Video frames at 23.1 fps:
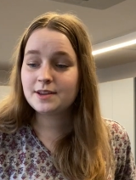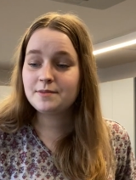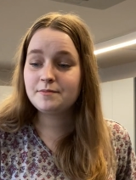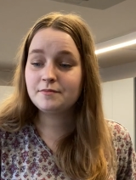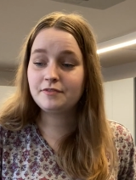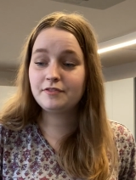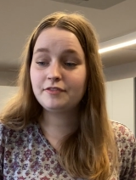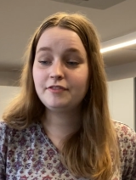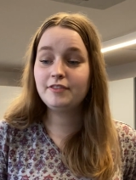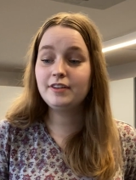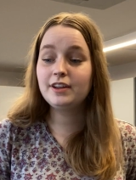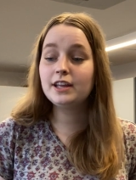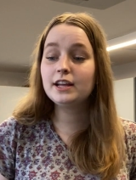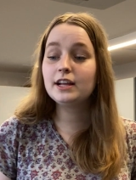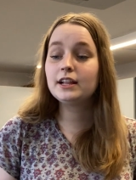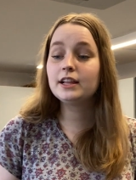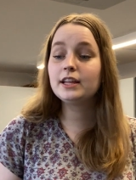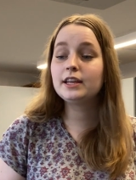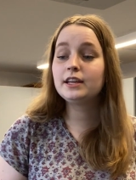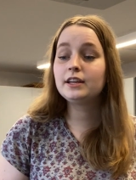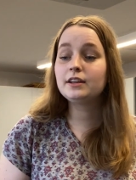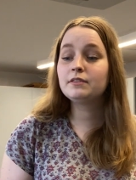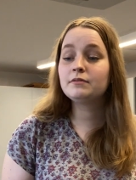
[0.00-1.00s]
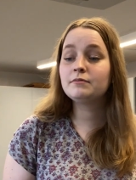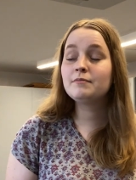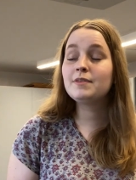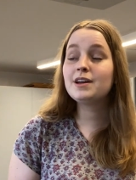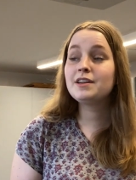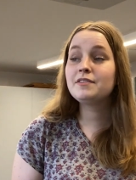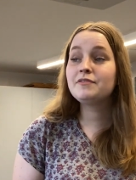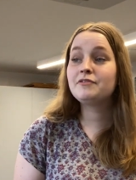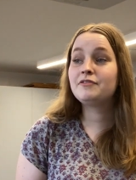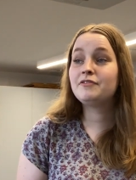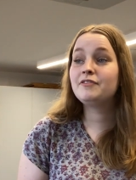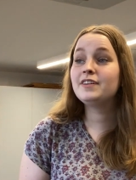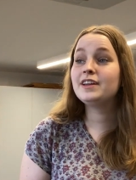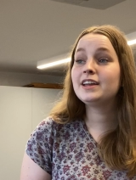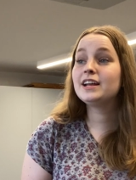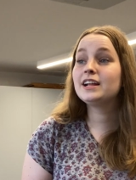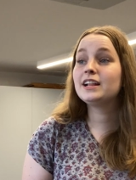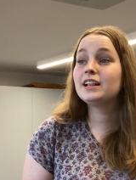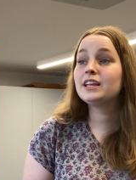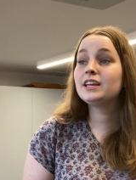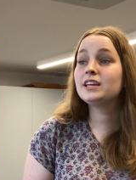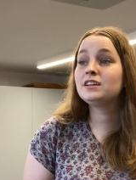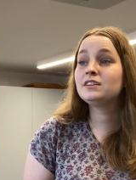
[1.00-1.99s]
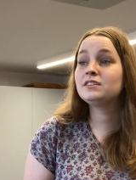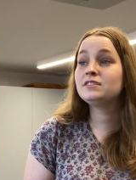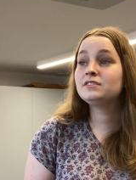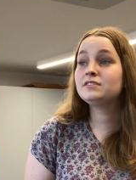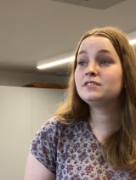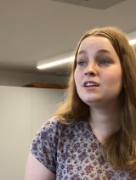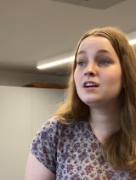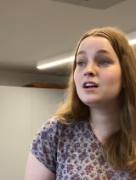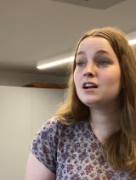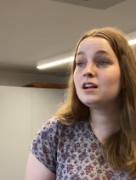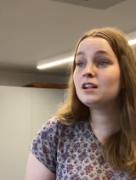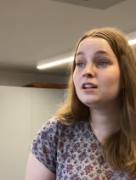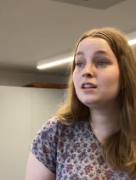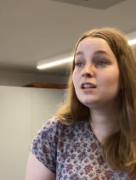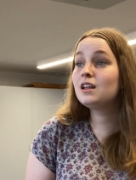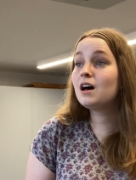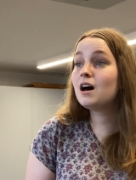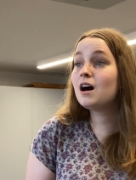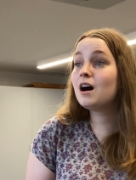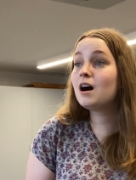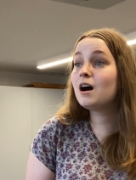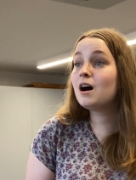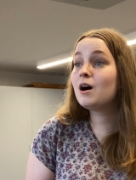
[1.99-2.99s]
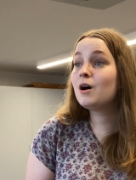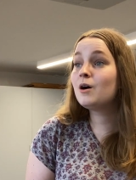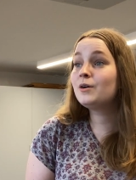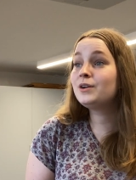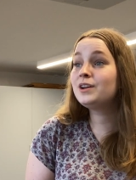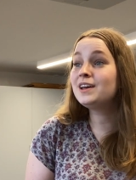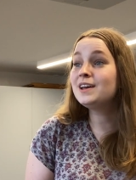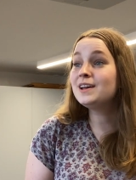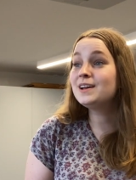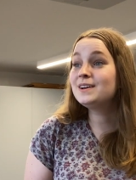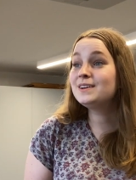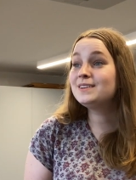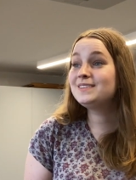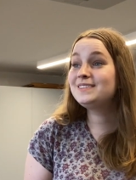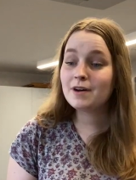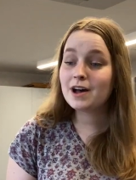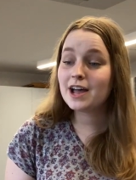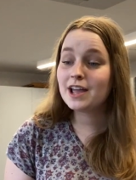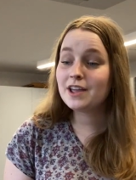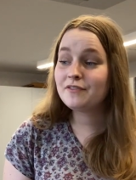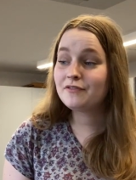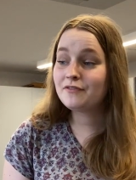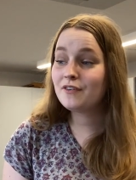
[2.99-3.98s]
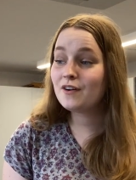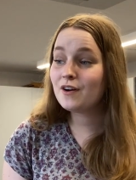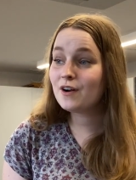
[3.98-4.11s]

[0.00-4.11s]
I'm feeling, my feelings alone, my